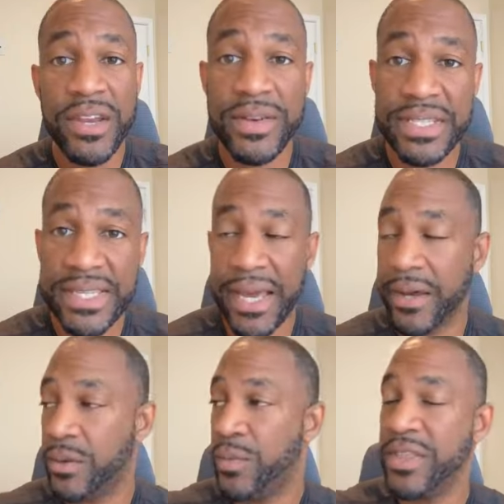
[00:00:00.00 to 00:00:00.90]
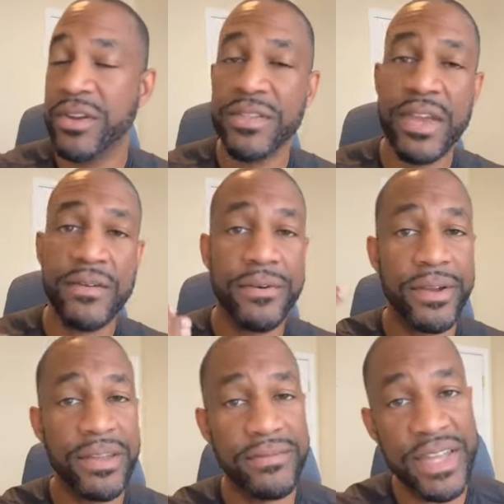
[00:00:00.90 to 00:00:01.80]
why you're in town, whether you're there
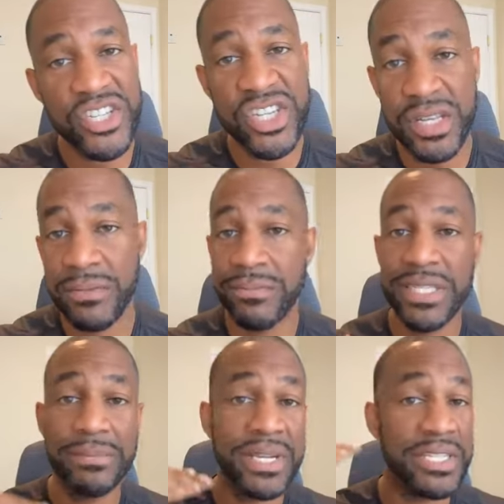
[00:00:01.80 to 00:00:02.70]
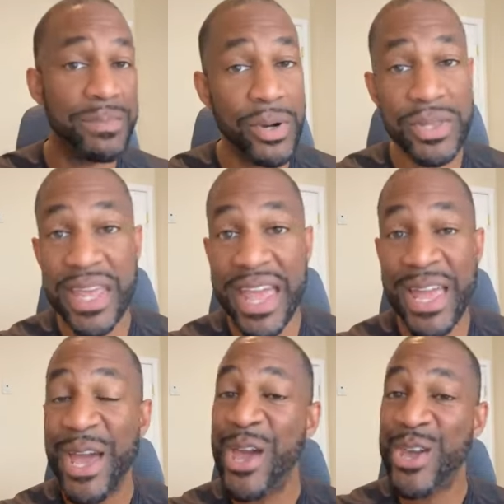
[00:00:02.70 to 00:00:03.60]
for a convention, somebody's
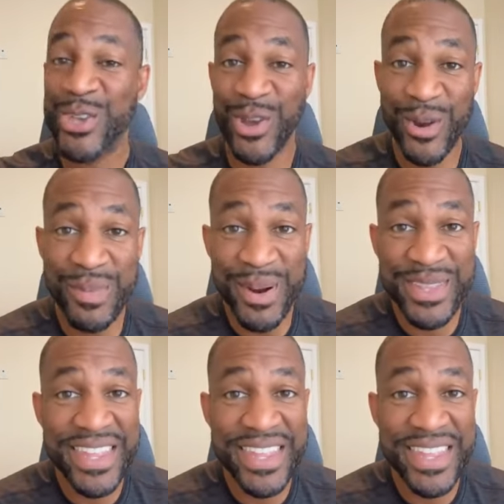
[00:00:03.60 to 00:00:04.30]
birthday, your